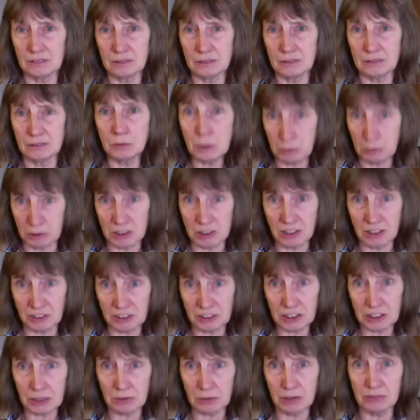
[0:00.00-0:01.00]
we were going
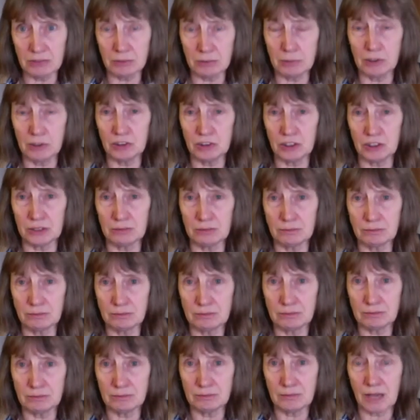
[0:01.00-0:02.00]
to go over budget,
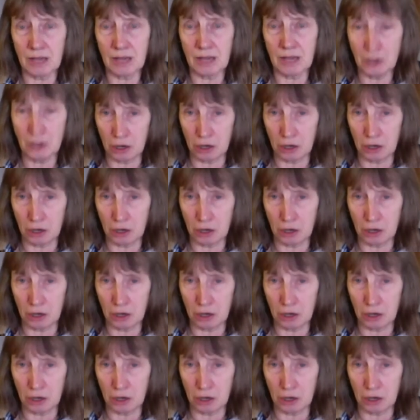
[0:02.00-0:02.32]
and